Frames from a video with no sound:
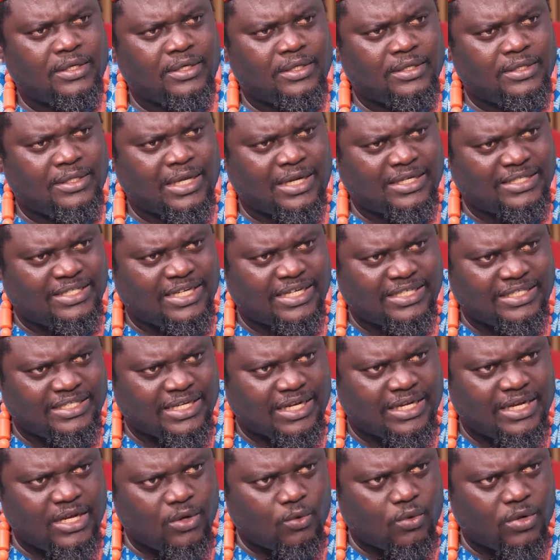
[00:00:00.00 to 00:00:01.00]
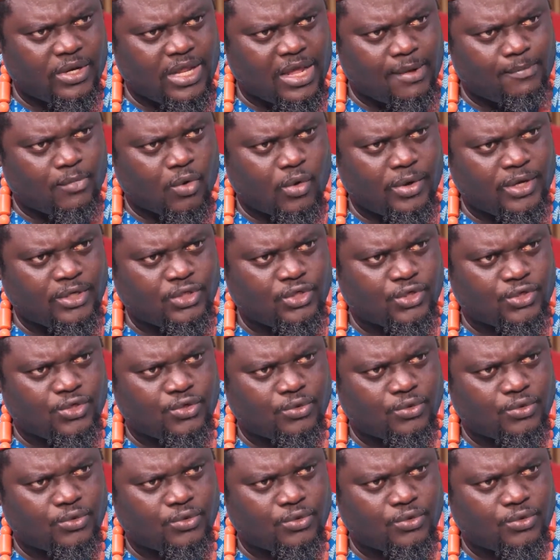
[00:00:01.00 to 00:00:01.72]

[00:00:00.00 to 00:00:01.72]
That is exactly what I am going to